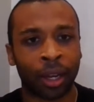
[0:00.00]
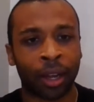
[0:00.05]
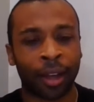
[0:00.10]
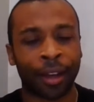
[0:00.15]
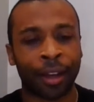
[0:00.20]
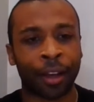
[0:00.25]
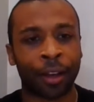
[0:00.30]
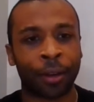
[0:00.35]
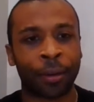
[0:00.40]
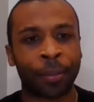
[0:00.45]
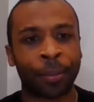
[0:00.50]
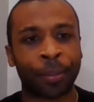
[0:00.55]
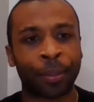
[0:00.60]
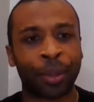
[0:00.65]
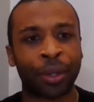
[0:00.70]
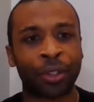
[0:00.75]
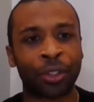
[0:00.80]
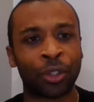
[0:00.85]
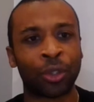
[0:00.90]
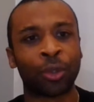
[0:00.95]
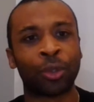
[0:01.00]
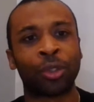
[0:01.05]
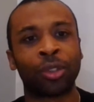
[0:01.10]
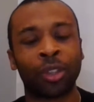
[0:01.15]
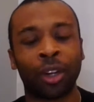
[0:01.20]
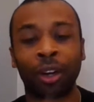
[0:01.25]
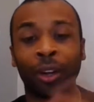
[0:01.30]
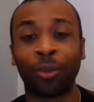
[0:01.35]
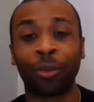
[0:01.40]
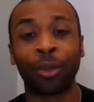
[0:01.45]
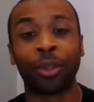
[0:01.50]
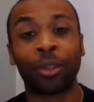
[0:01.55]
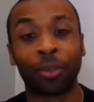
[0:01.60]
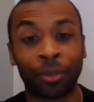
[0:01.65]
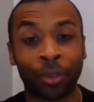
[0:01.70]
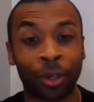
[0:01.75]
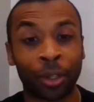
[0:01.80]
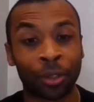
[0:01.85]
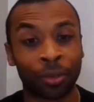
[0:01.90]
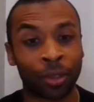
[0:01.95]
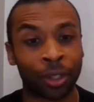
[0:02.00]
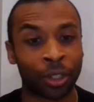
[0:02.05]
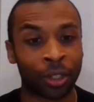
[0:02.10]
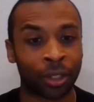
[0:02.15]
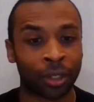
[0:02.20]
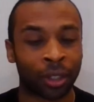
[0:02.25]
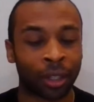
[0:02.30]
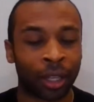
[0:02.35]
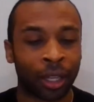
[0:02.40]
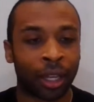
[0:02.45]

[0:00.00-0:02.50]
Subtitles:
But to start off with the first vision,